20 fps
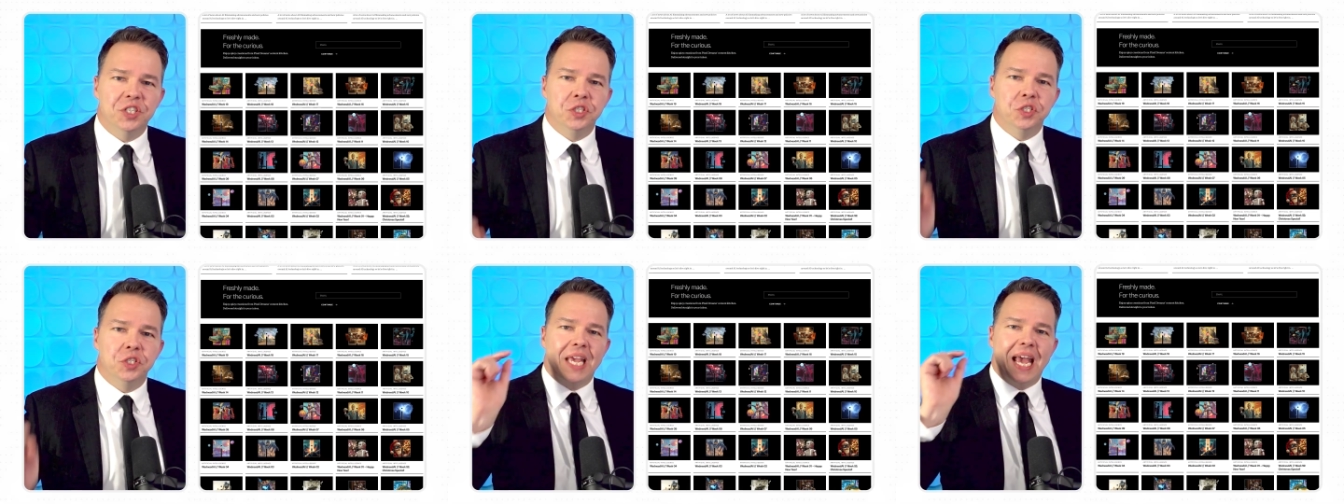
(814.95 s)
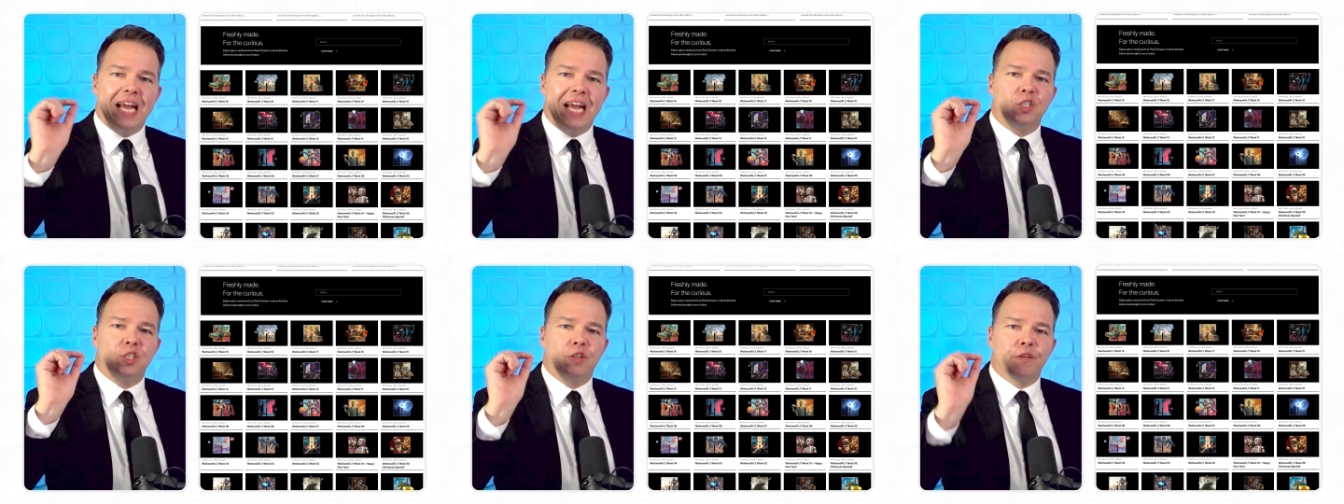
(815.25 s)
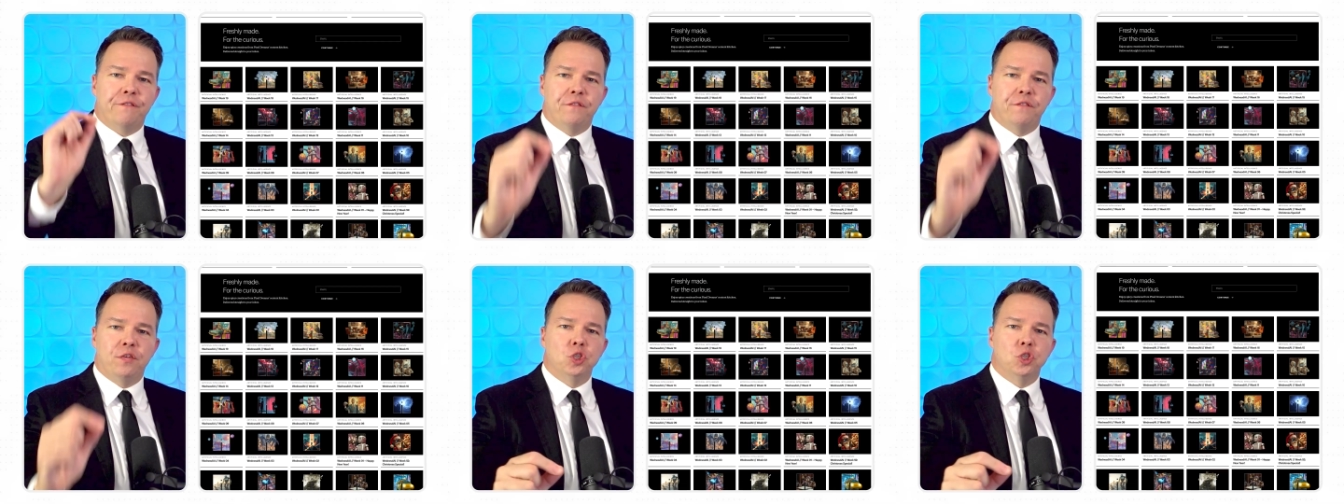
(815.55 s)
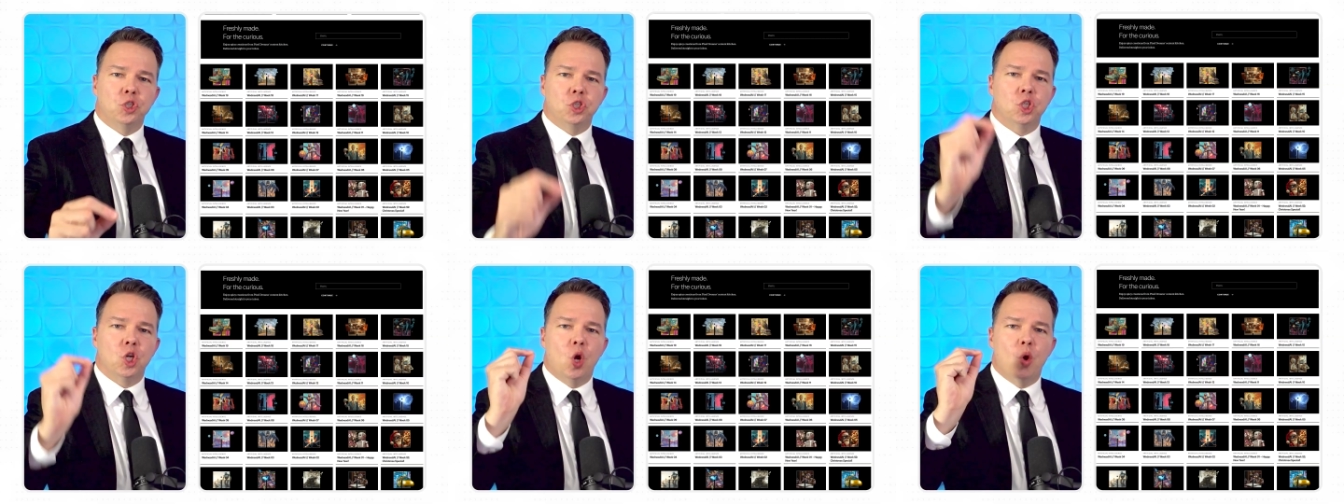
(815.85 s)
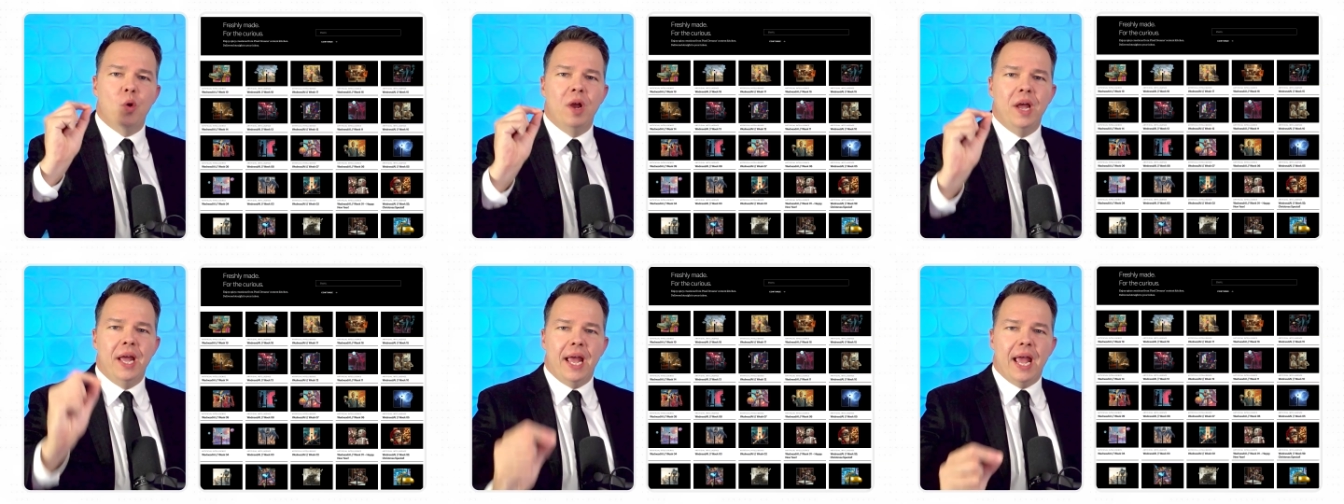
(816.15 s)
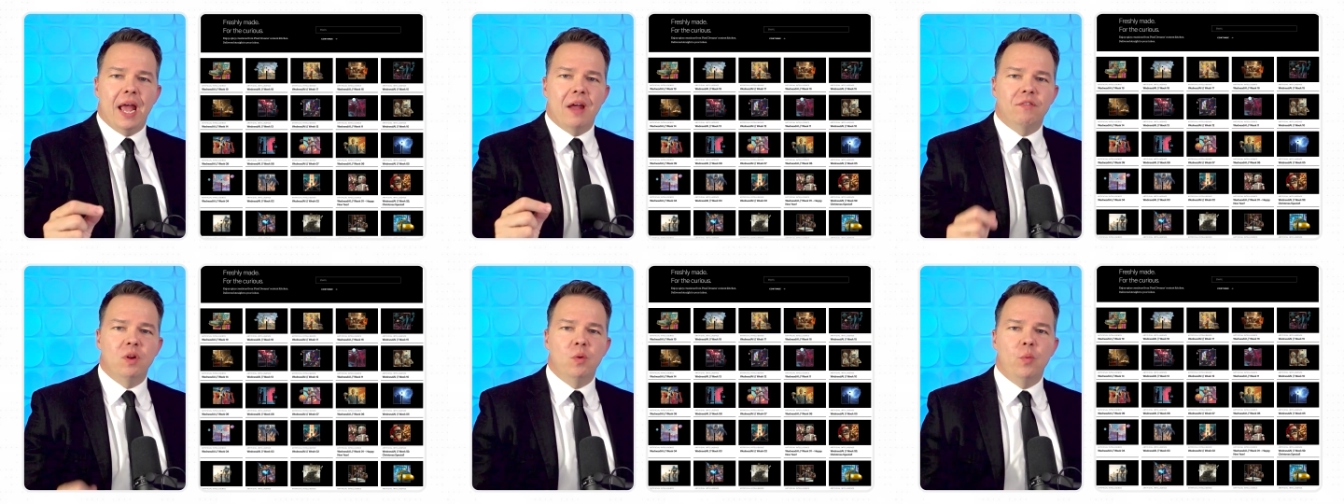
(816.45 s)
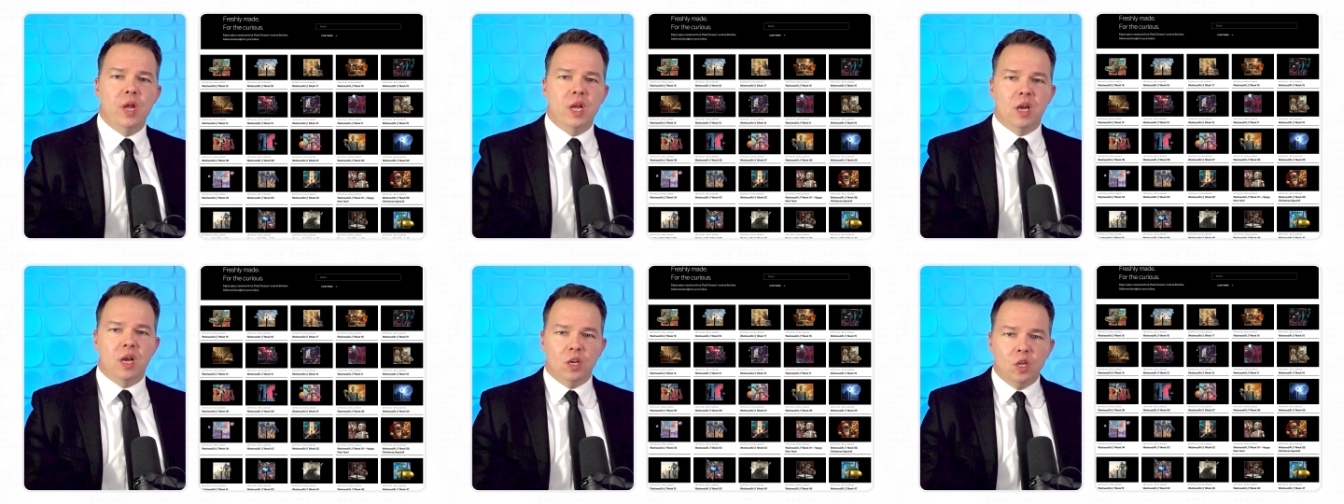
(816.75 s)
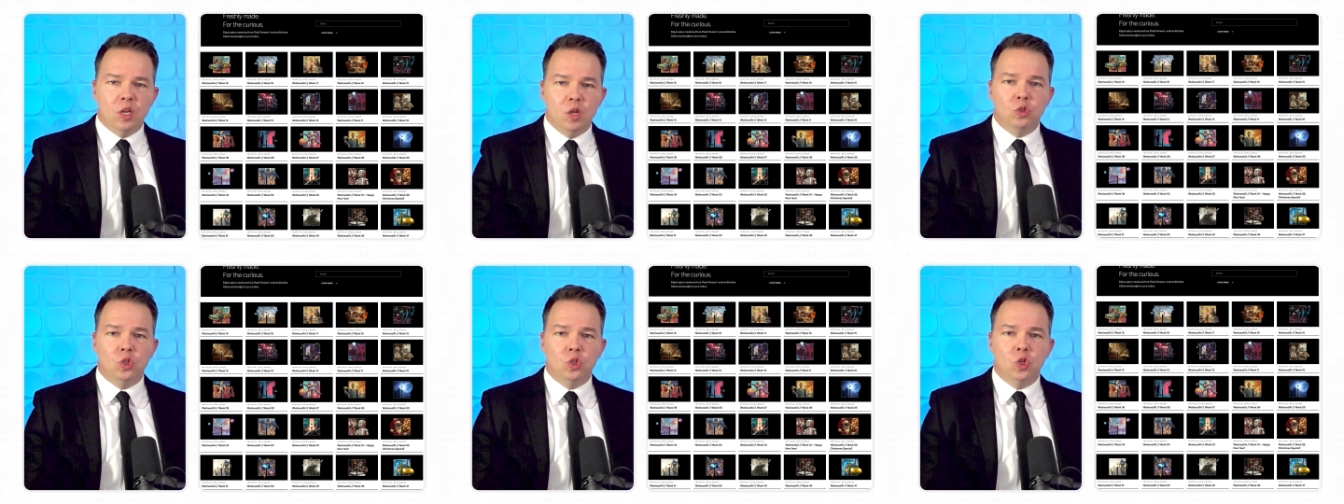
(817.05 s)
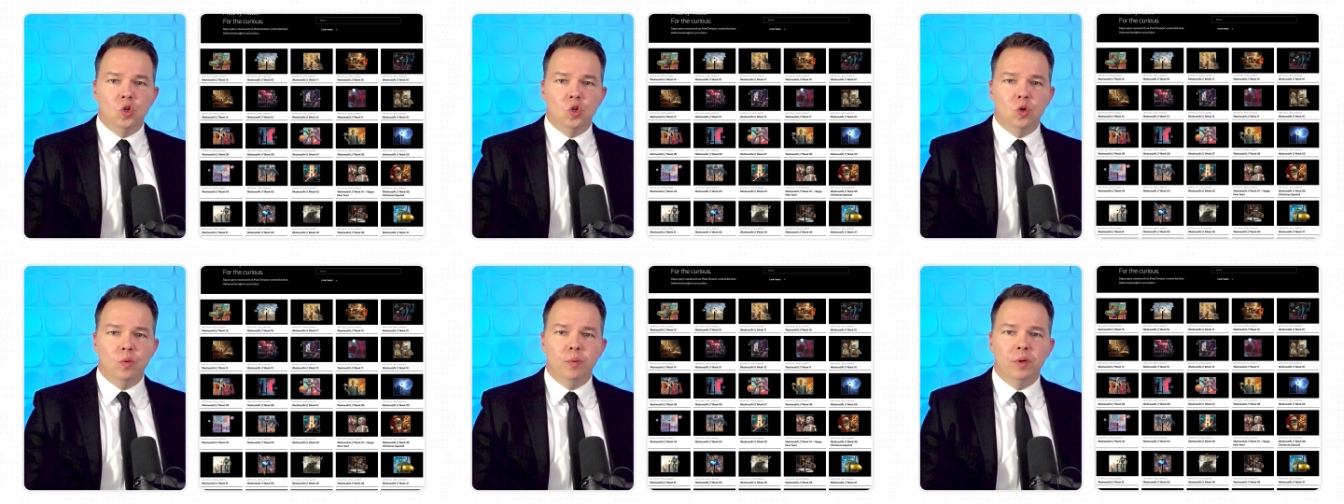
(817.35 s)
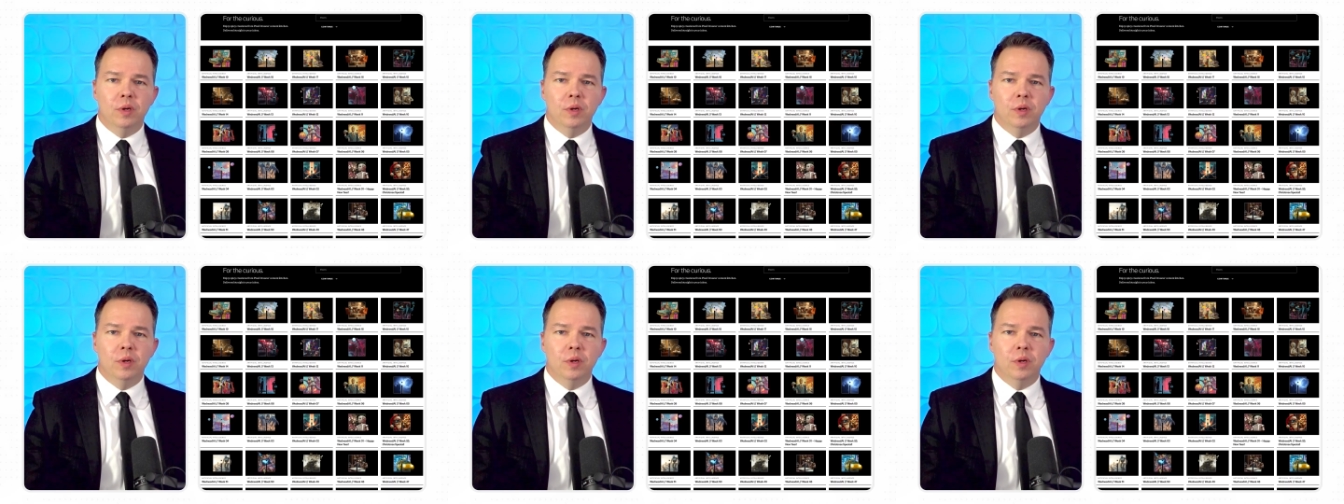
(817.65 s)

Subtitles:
Catch the full show every week on YouTube.